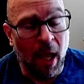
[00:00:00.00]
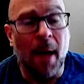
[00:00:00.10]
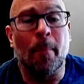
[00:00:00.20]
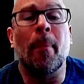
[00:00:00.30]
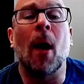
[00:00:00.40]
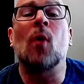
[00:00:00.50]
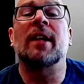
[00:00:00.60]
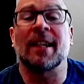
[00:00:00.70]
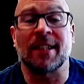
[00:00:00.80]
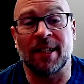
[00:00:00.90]
Bone
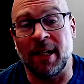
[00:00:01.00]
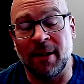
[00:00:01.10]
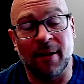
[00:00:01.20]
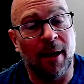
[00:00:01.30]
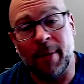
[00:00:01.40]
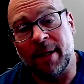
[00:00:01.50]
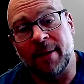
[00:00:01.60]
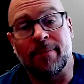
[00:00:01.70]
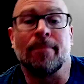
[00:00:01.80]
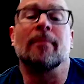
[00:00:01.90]
density. I
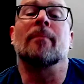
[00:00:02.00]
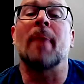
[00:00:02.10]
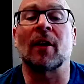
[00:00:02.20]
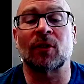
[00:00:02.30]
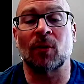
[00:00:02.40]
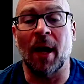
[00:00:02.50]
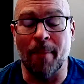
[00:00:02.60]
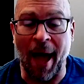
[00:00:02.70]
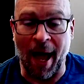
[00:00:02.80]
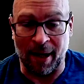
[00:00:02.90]
mean, bounced right
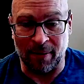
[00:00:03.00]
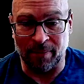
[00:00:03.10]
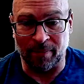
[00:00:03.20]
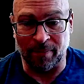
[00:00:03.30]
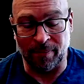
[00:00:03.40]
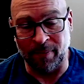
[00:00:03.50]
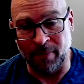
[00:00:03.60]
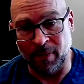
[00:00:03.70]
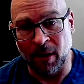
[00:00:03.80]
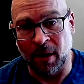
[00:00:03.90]
back.
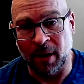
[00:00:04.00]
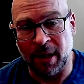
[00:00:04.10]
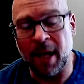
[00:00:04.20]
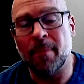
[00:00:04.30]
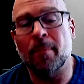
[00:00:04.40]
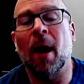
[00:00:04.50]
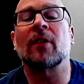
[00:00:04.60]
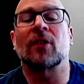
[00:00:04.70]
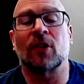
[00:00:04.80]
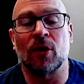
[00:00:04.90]
Again,
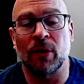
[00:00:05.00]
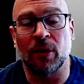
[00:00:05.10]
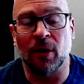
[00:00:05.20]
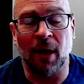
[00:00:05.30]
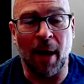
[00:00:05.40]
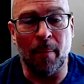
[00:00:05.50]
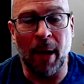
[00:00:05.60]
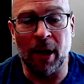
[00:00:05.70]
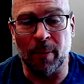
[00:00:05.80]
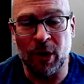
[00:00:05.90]
modern surgeries are a lot
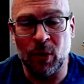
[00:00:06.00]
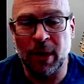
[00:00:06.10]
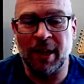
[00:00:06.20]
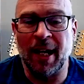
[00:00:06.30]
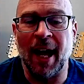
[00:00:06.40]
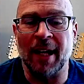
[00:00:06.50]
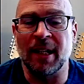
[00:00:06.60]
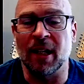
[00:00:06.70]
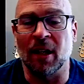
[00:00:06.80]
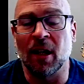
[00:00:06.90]
better, but you get the
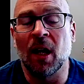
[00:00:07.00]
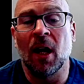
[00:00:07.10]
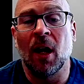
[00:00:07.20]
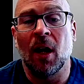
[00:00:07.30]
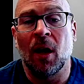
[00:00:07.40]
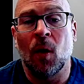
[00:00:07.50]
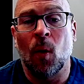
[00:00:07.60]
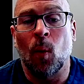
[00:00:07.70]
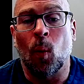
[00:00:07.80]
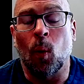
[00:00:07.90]
idea.
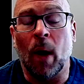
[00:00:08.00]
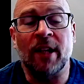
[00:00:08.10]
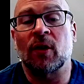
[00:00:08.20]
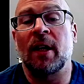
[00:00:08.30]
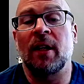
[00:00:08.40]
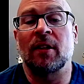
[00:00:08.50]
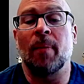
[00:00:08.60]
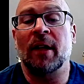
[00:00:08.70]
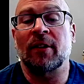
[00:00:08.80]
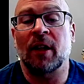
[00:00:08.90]
Weight training is the
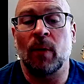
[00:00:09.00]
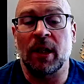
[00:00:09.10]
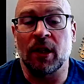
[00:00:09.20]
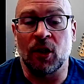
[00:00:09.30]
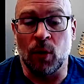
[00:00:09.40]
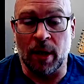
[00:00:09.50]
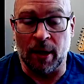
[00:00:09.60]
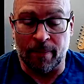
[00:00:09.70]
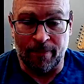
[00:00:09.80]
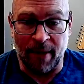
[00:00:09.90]
best thing we can do
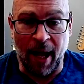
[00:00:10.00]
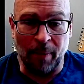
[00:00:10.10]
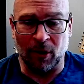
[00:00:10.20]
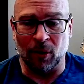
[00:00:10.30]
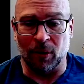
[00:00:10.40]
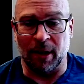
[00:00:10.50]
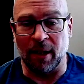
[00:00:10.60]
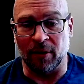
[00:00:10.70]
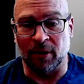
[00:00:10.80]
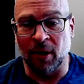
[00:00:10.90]
here. Absolutely
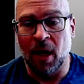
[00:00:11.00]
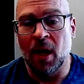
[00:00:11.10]
is.